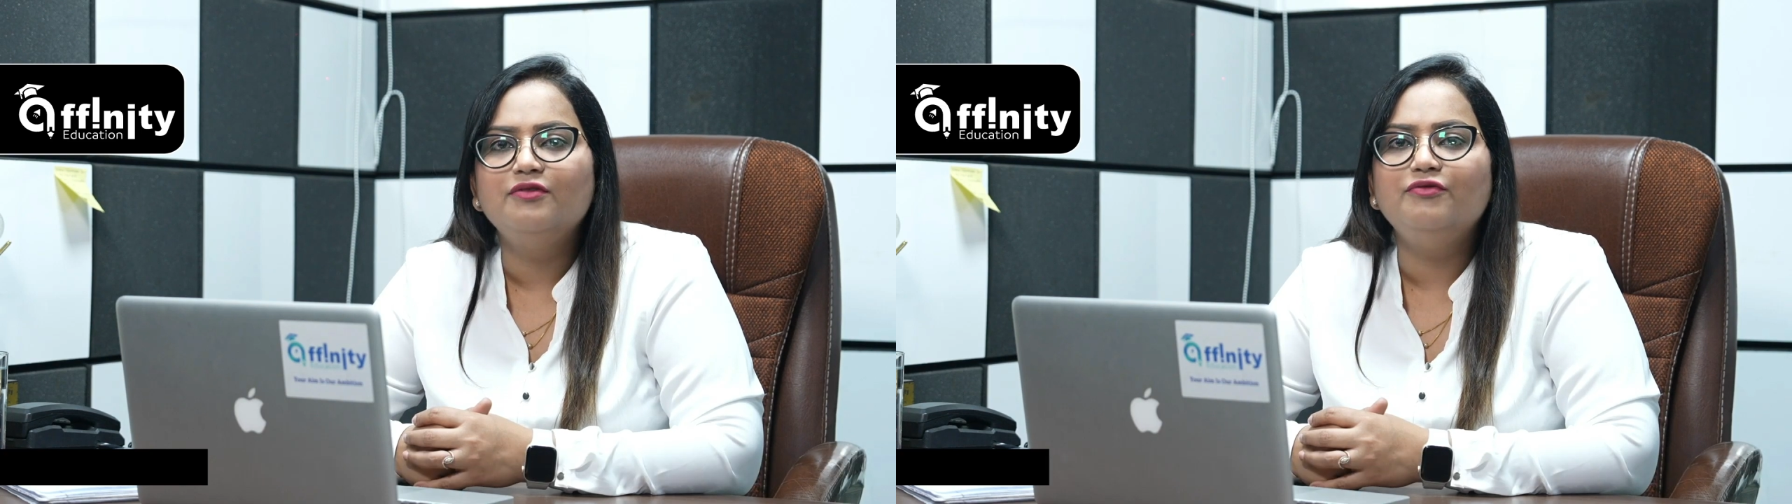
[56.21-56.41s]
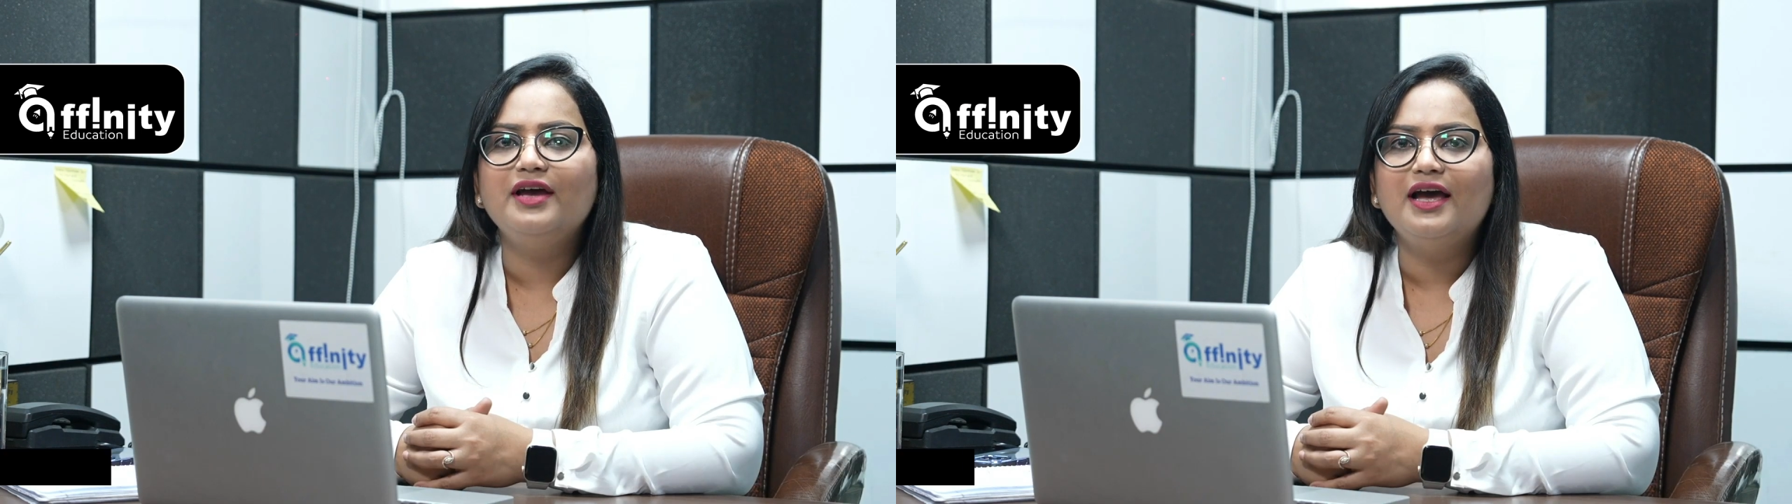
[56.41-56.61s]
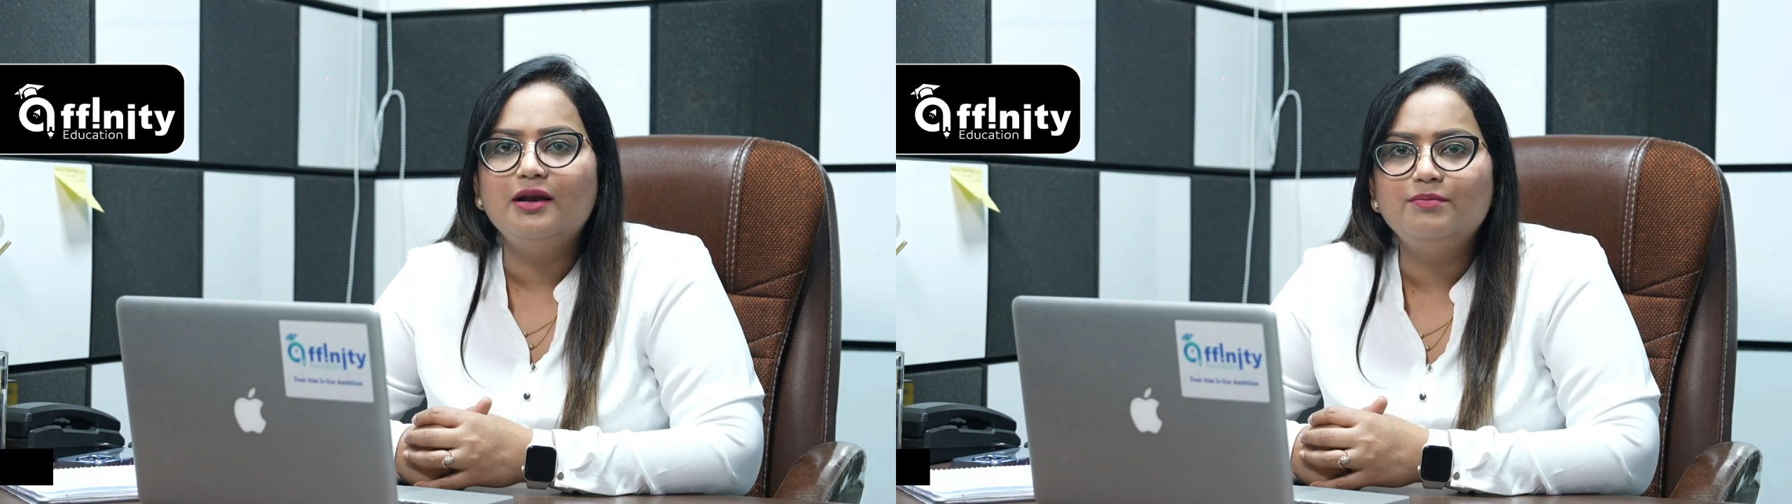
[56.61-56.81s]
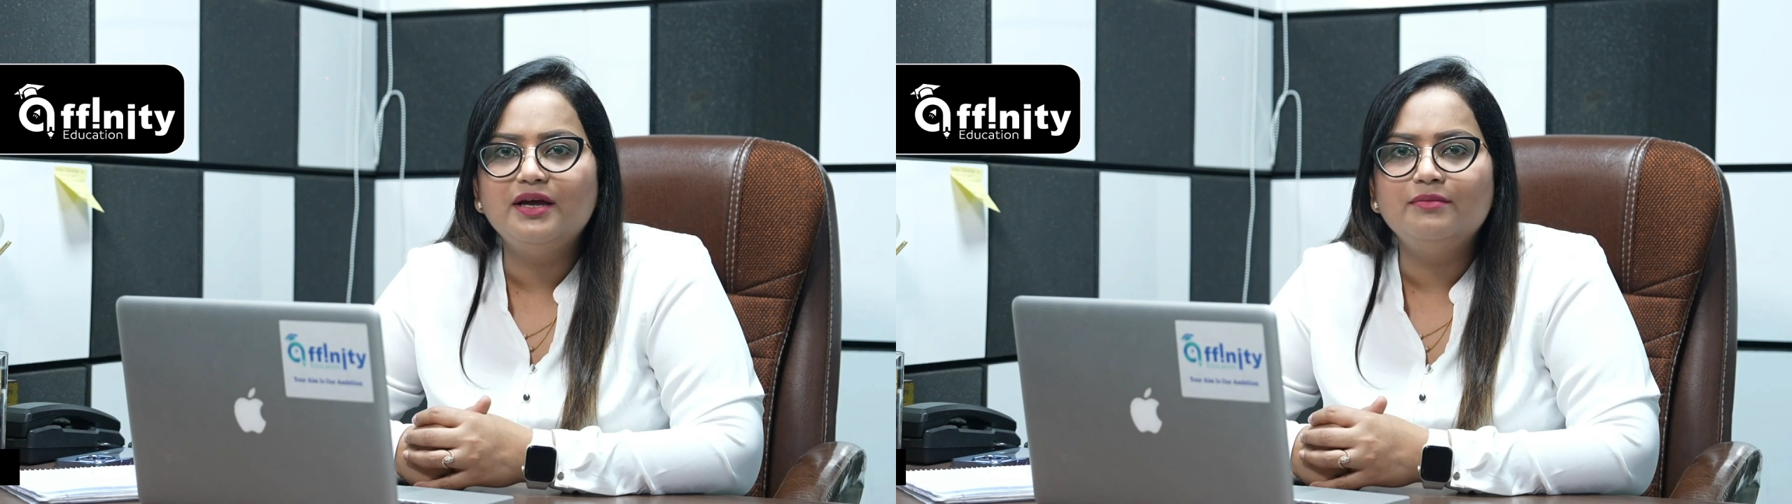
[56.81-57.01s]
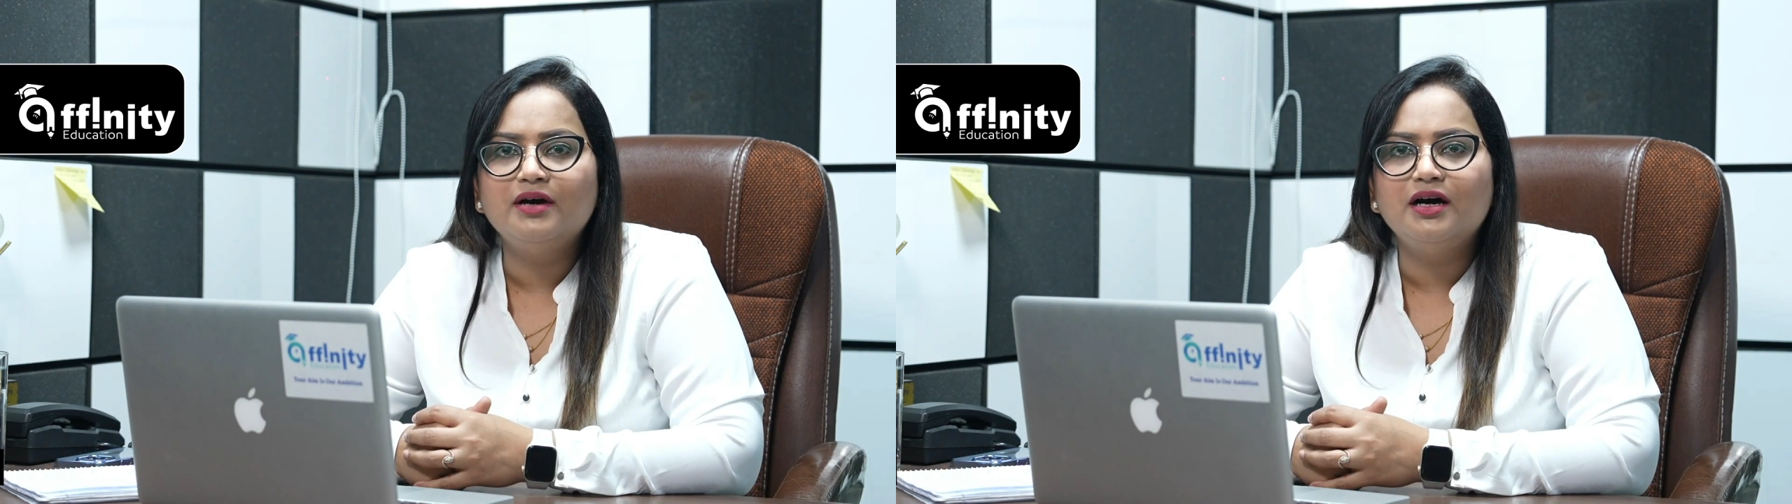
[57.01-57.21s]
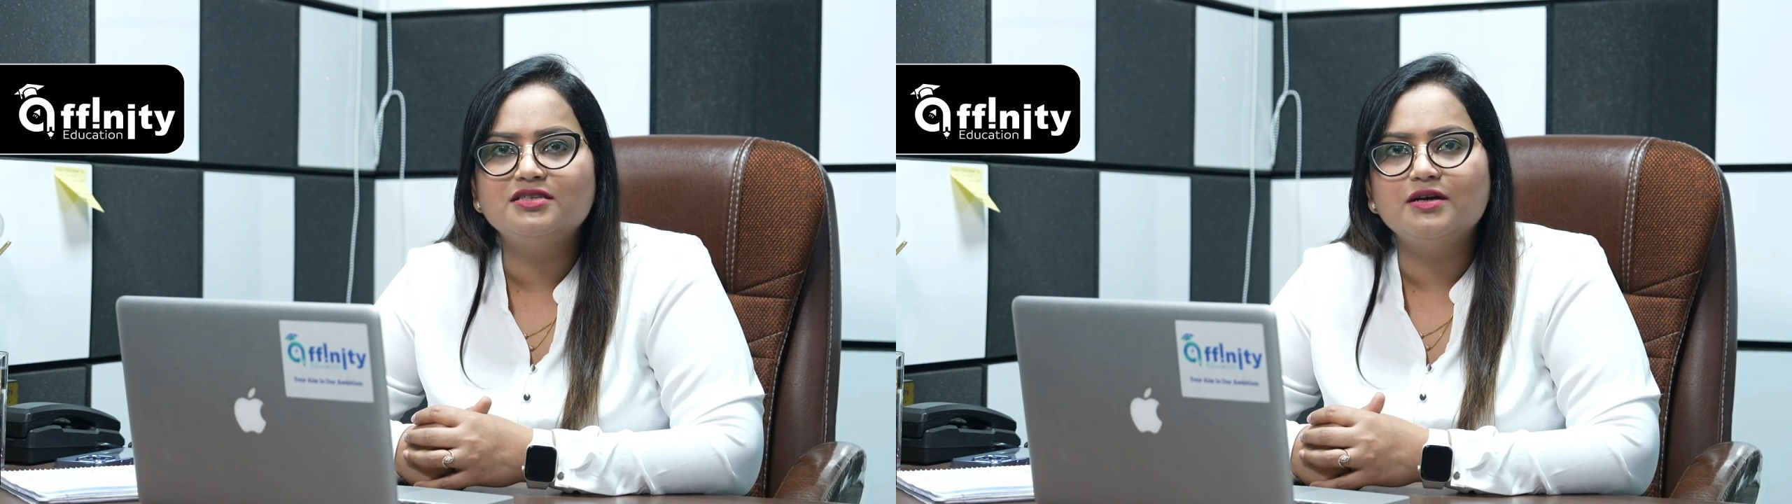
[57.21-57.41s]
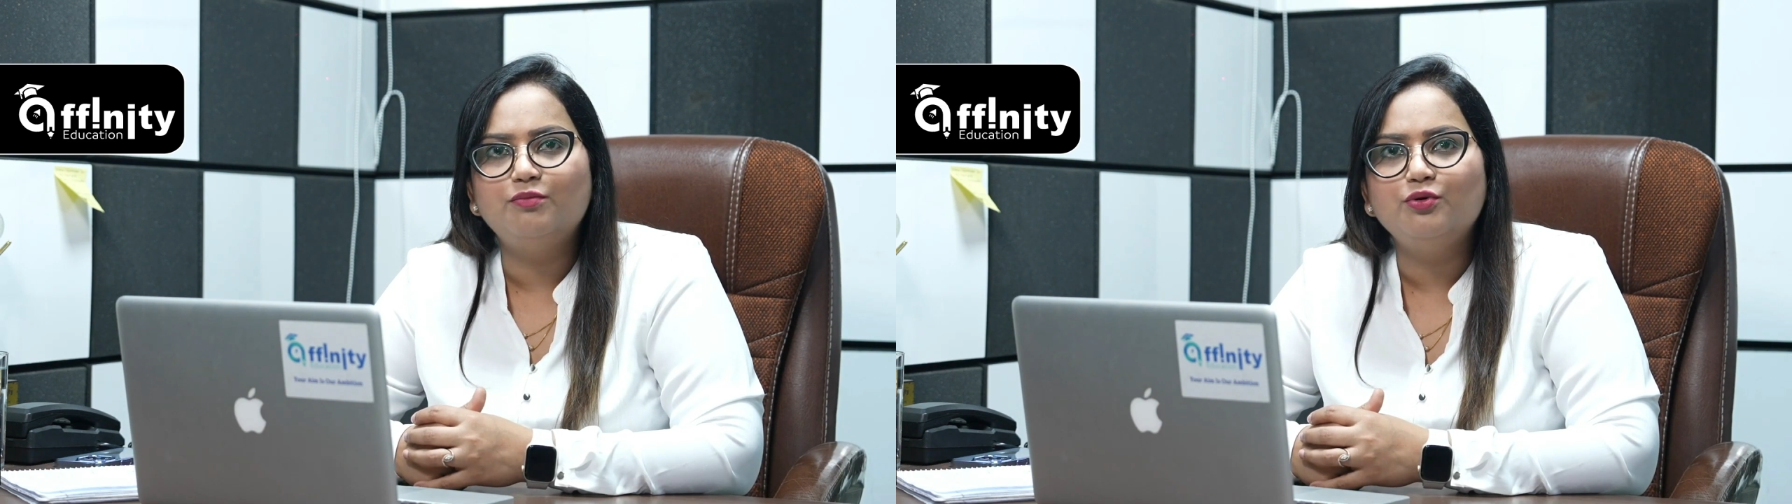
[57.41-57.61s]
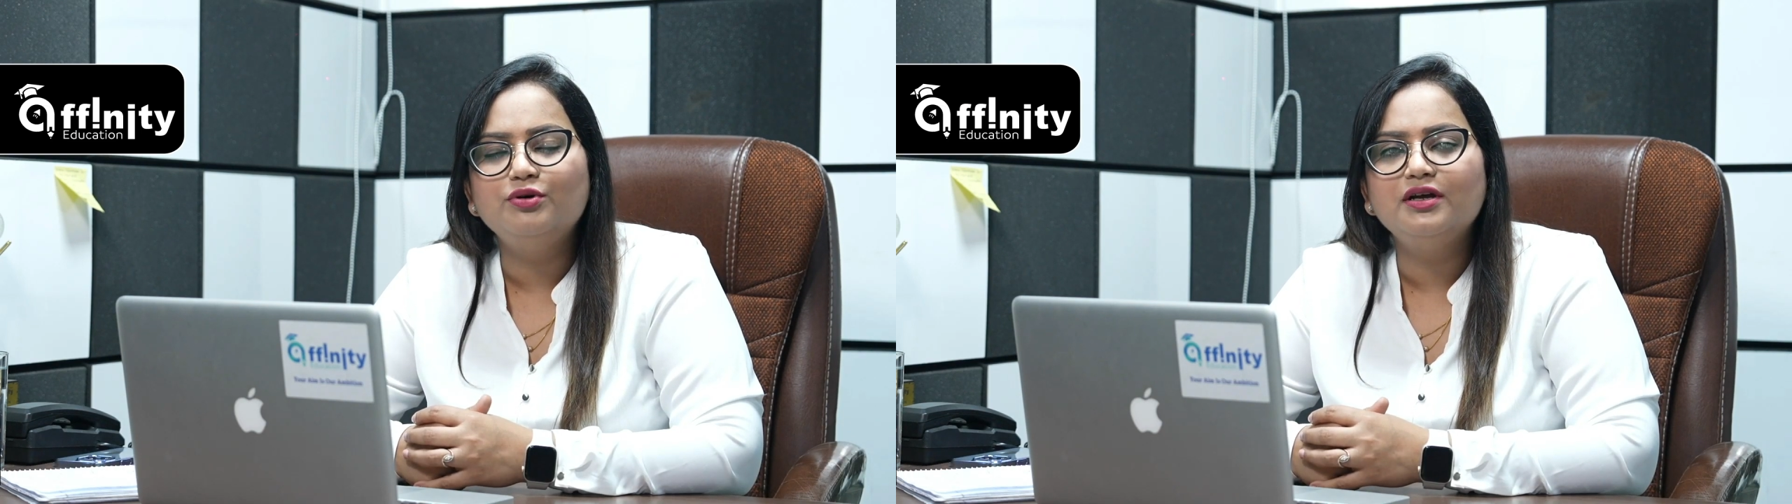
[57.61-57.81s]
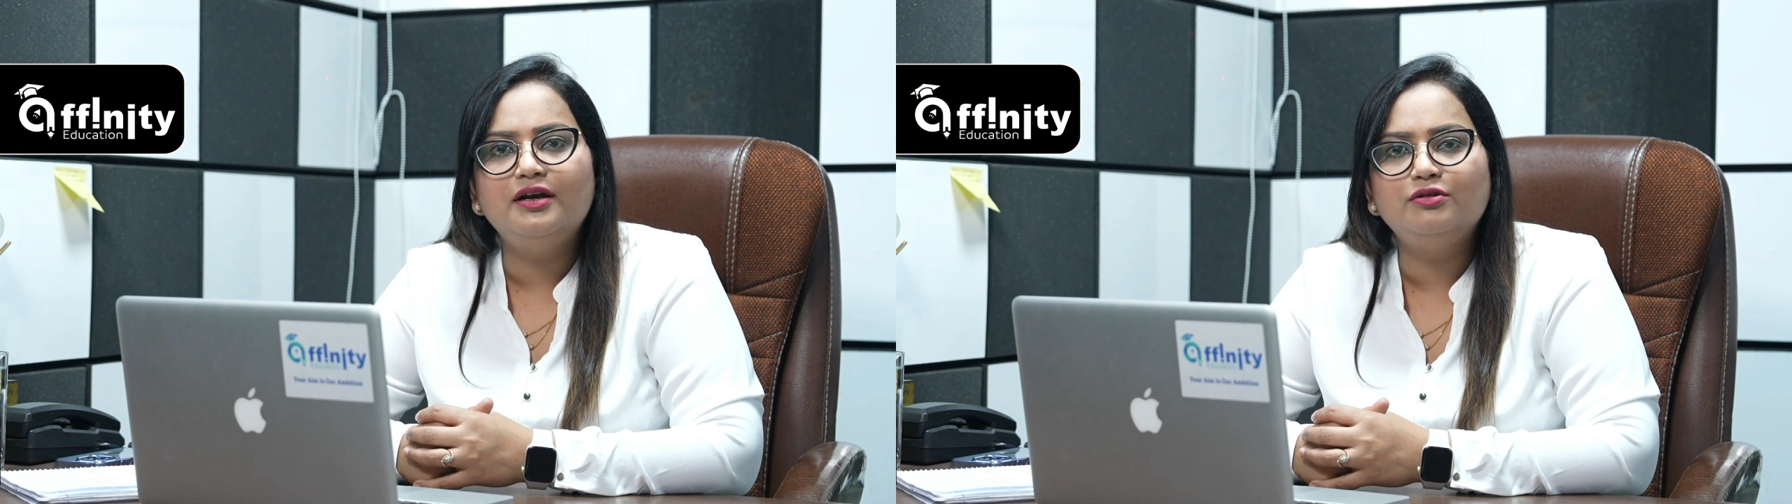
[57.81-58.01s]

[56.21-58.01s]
We help them support